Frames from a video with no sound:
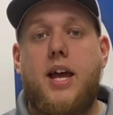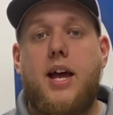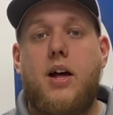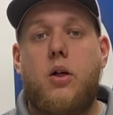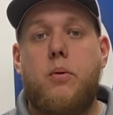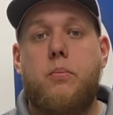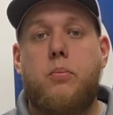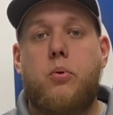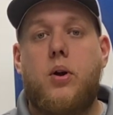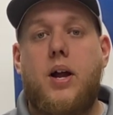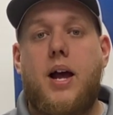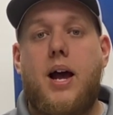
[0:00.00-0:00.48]

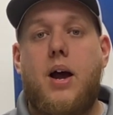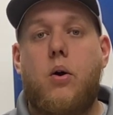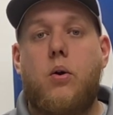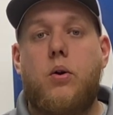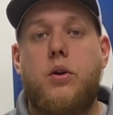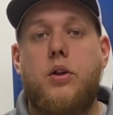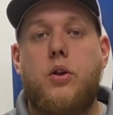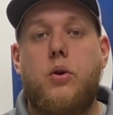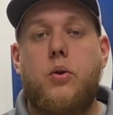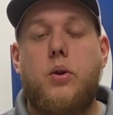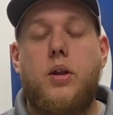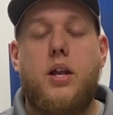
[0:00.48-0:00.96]
gallon per
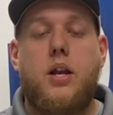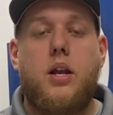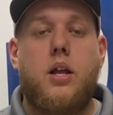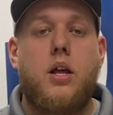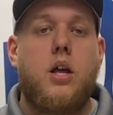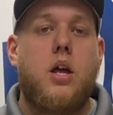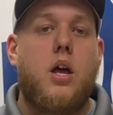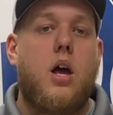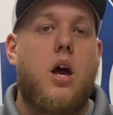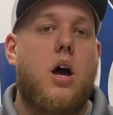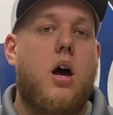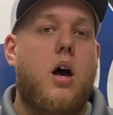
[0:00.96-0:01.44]
hour
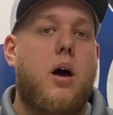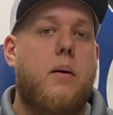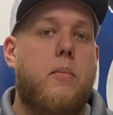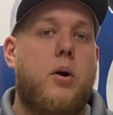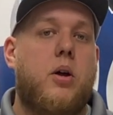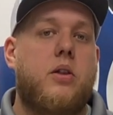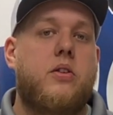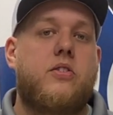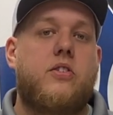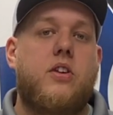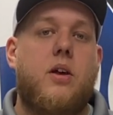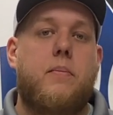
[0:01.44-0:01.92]
unit,
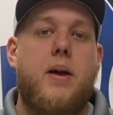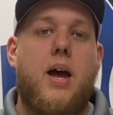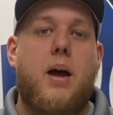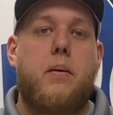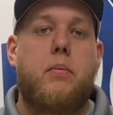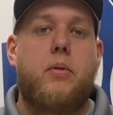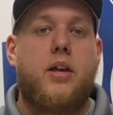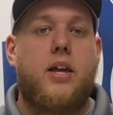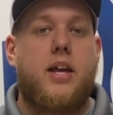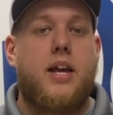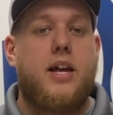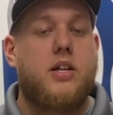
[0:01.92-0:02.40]
um, on some
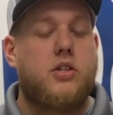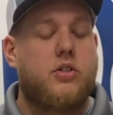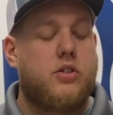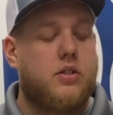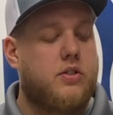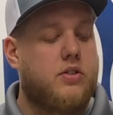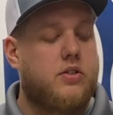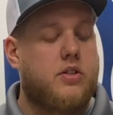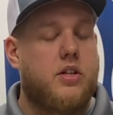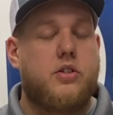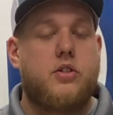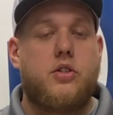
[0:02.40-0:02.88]

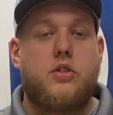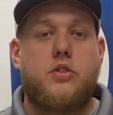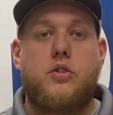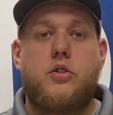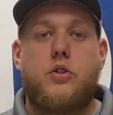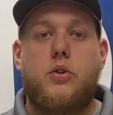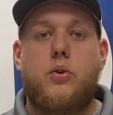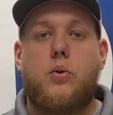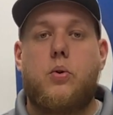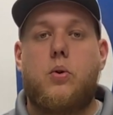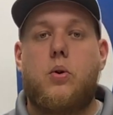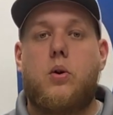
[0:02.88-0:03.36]
applications such
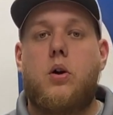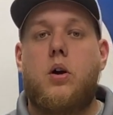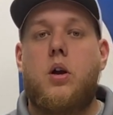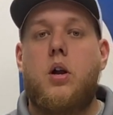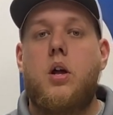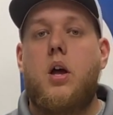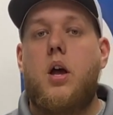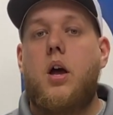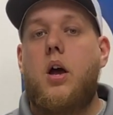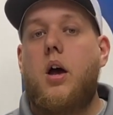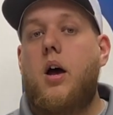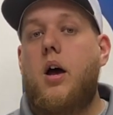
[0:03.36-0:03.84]
as
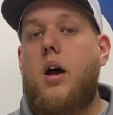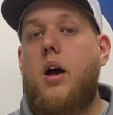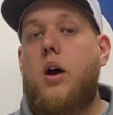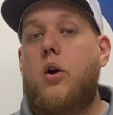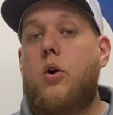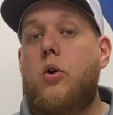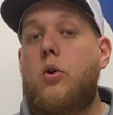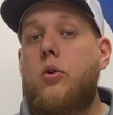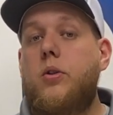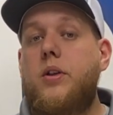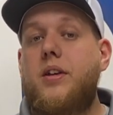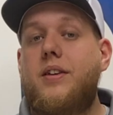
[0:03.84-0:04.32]
your
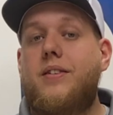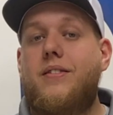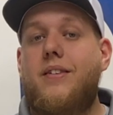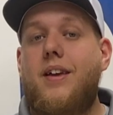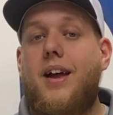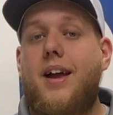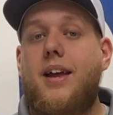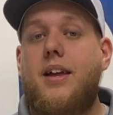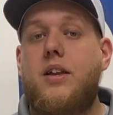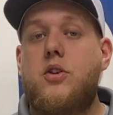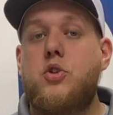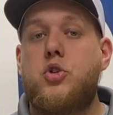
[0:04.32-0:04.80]
uh, early
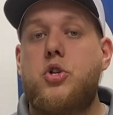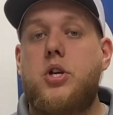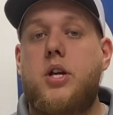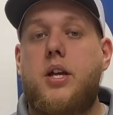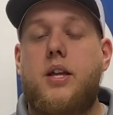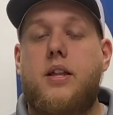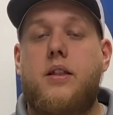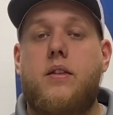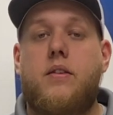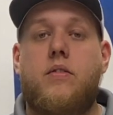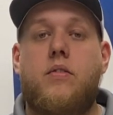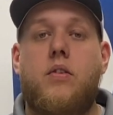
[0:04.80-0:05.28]
second
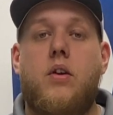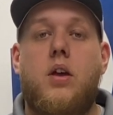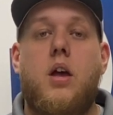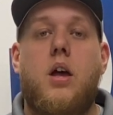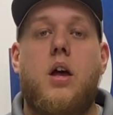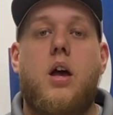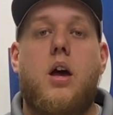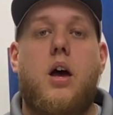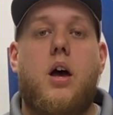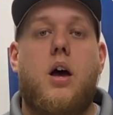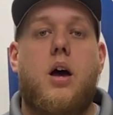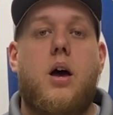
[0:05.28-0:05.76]
gens,
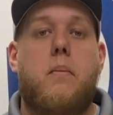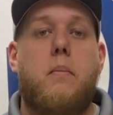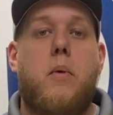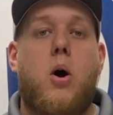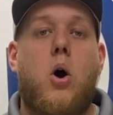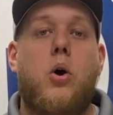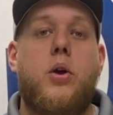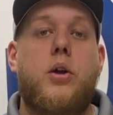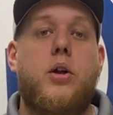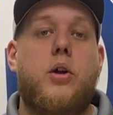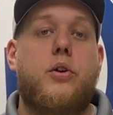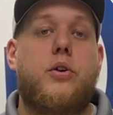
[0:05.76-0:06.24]
um,
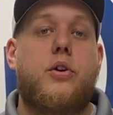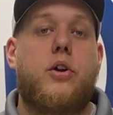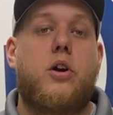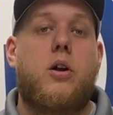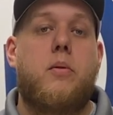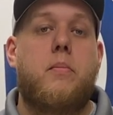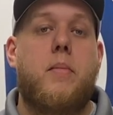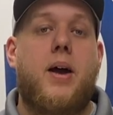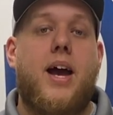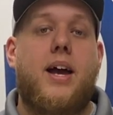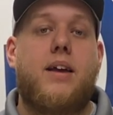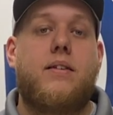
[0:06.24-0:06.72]
all your
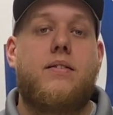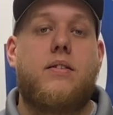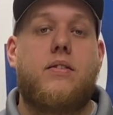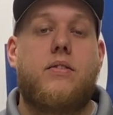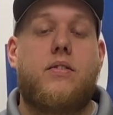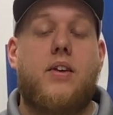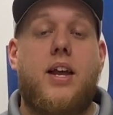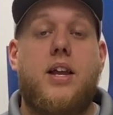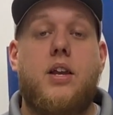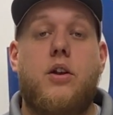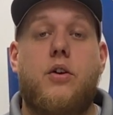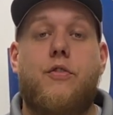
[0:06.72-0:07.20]

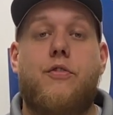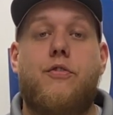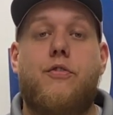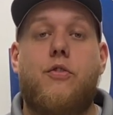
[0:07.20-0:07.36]
Duramaxes and your